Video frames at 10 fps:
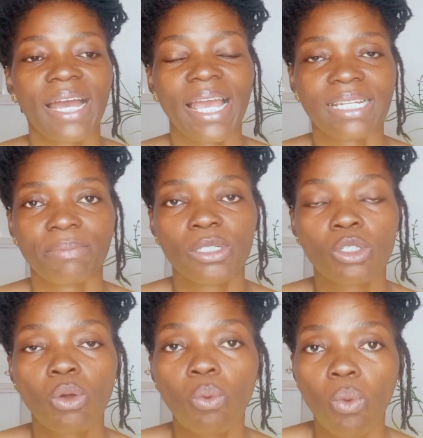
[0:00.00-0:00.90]
I had been
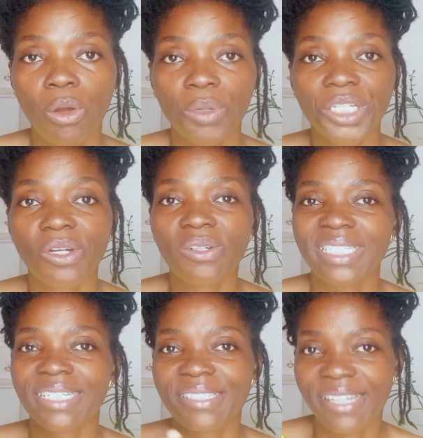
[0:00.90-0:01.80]
so worried
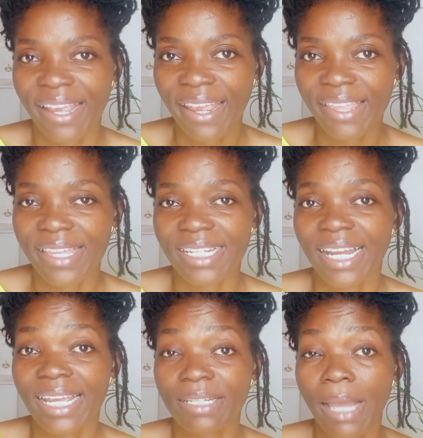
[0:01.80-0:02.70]
on the day that
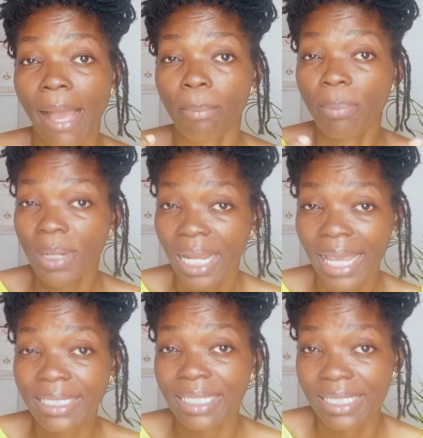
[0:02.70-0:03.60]
I
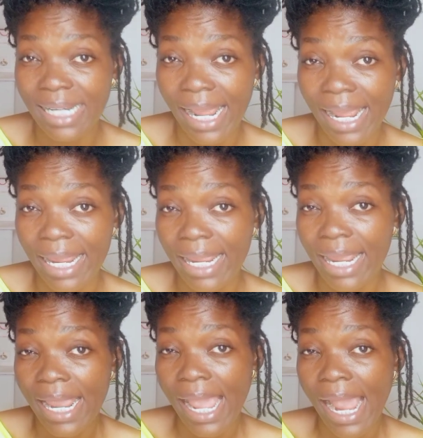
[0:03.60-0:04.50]
applied the dye,
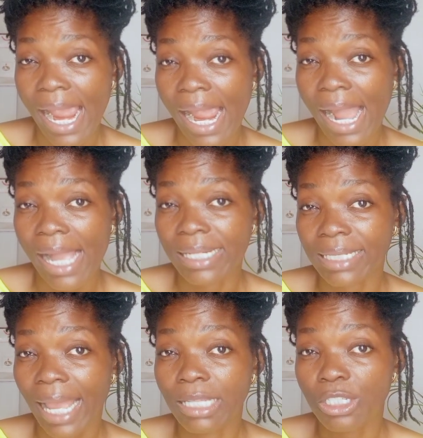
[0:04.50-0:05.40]

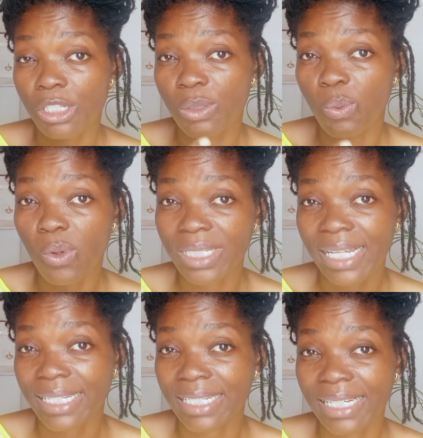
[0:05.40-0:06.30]
and I just
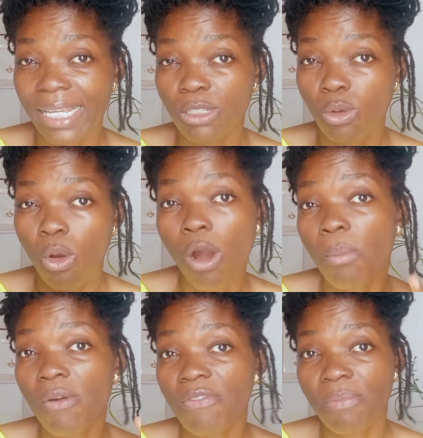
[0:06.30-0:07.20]
wanted the dye to
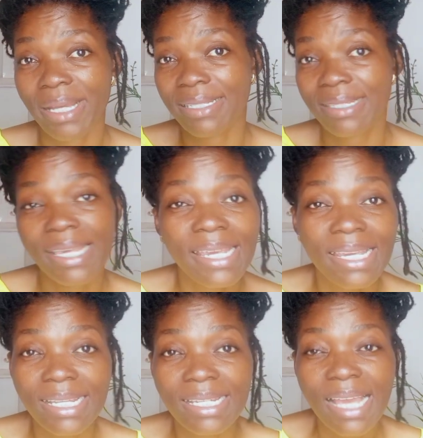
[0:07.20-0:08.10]
come off my
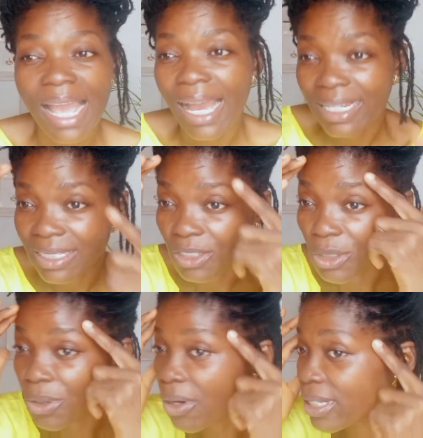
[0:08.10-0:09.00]
skin and, you
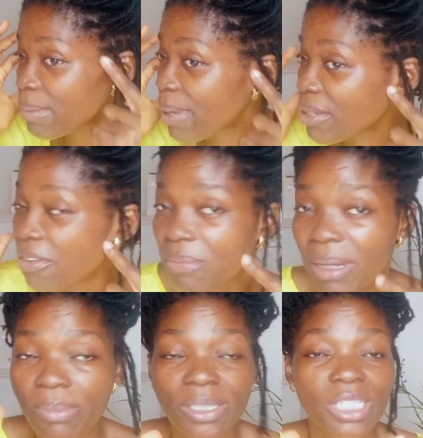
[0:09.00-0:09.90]
know, other part of my
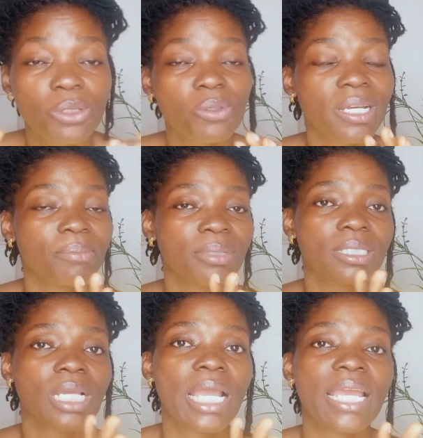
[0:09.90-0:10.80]
body, it would have
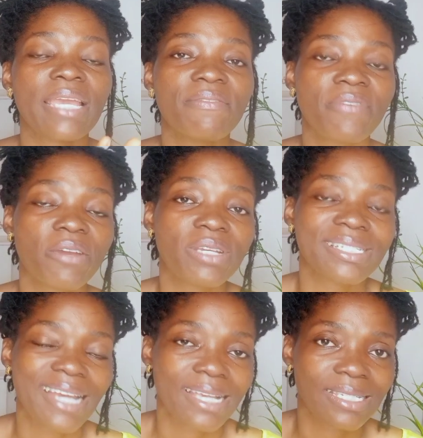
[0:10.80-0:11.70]
been a very
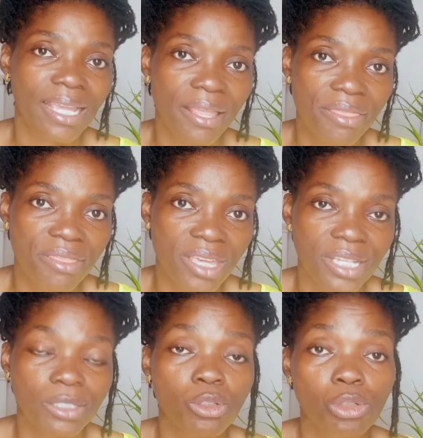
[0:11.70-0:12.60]
tasky
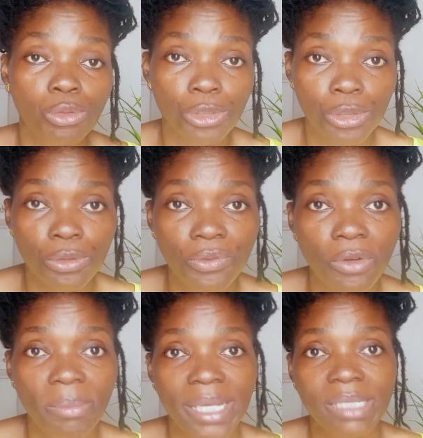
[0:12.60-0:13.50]
thing to do.
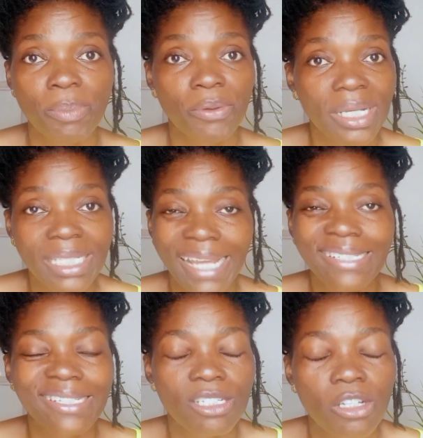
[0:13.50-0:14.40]
From experience, I
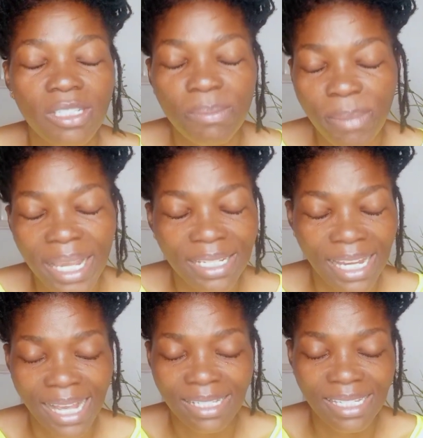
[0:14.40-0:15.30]
did not make the
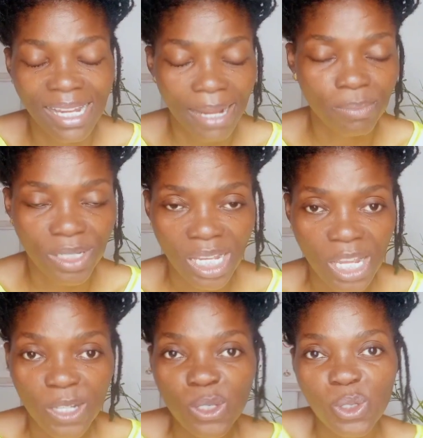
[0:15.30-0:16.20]
attempt
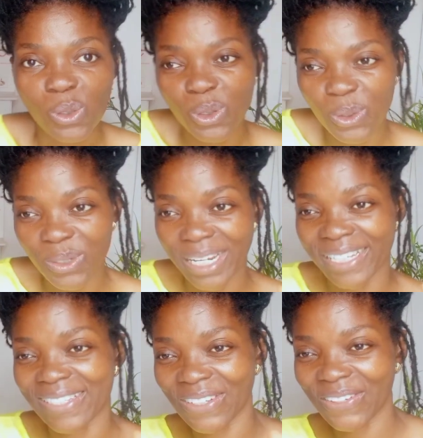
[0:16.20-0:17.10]
to do that.